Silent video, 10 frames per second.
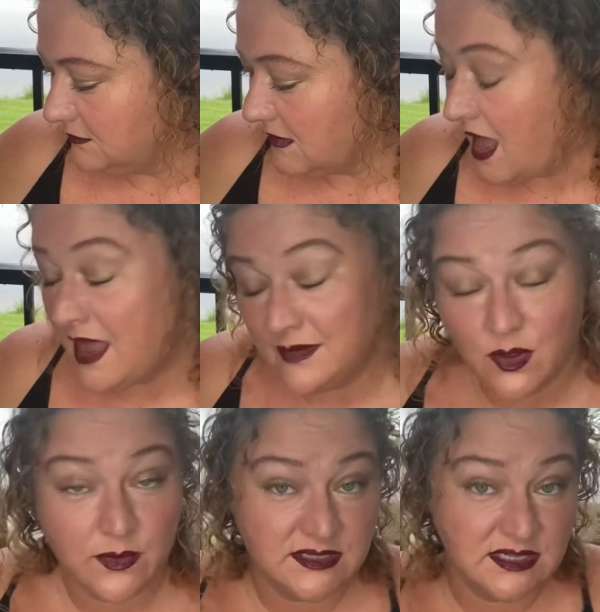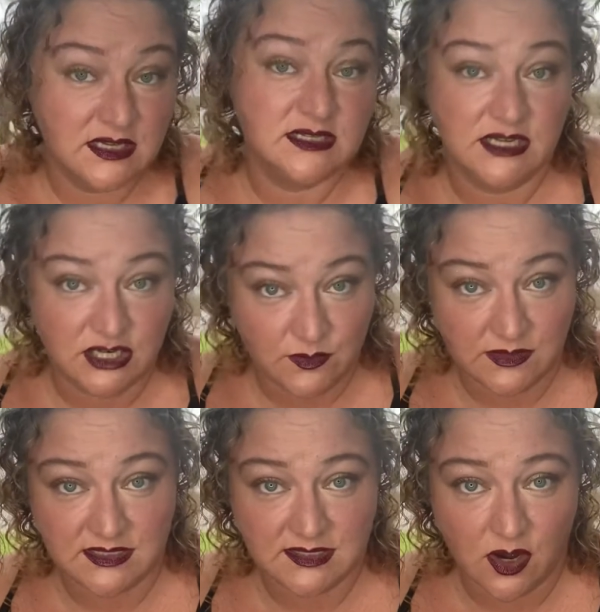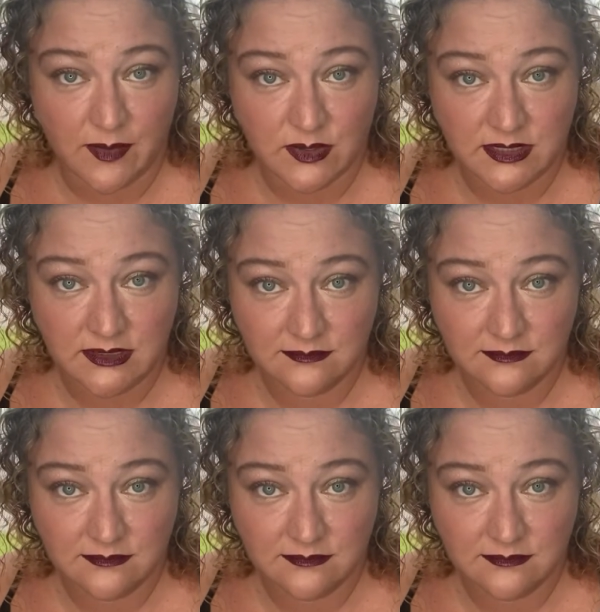I am going to continue with the ceremony.